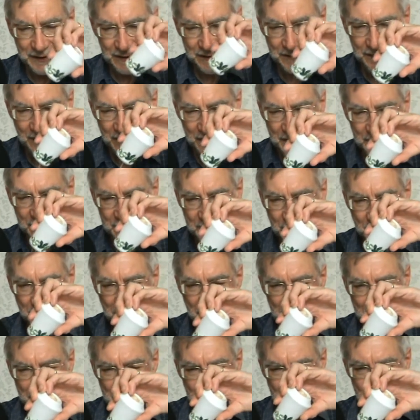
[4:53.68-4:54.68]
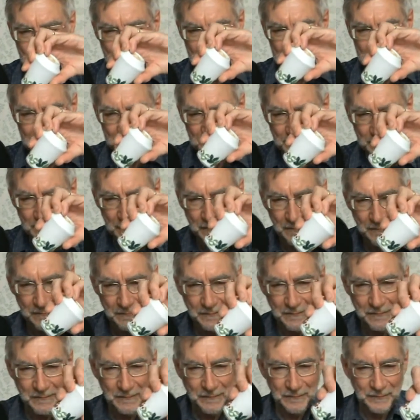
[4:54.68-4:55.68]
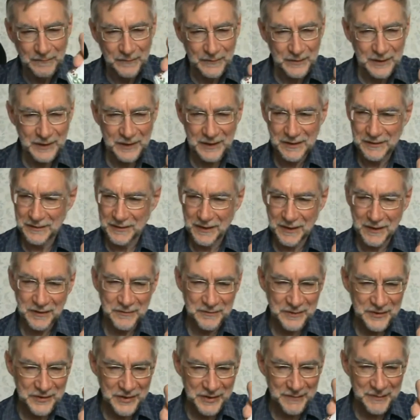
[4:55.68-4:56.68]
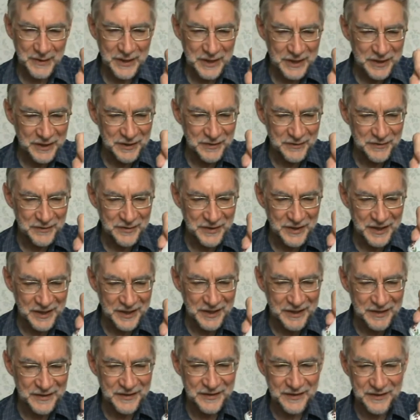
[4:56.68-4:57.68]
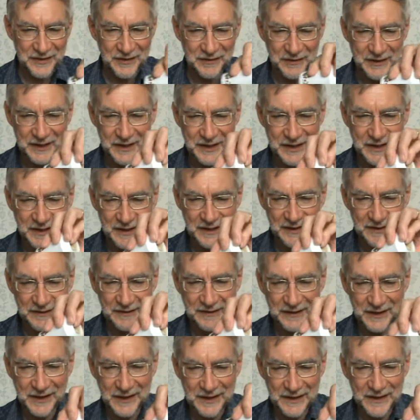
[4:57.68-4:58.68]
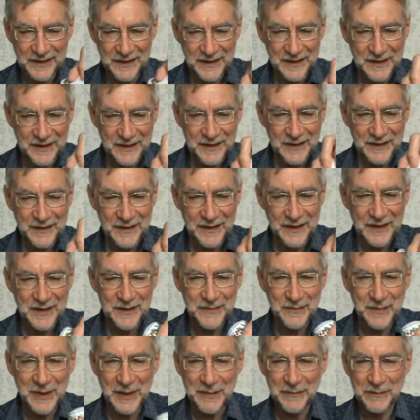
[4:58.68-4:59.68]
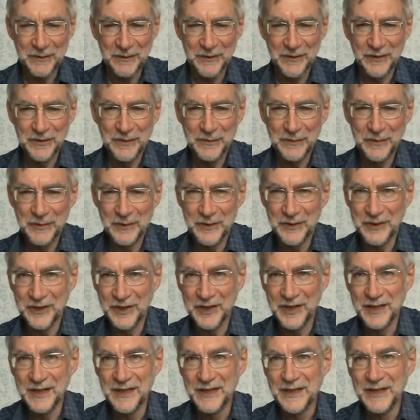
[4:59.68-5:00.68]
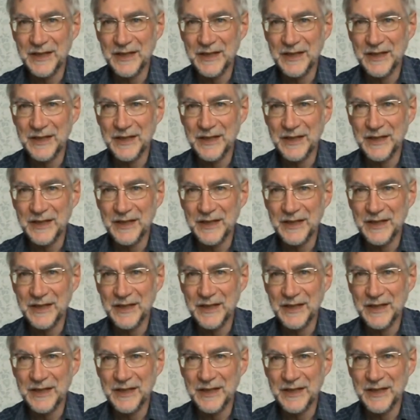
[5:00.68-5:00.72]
So there's the pepper. Oh, is it making you sneeze? Sorry. Right, there's pepper on the water.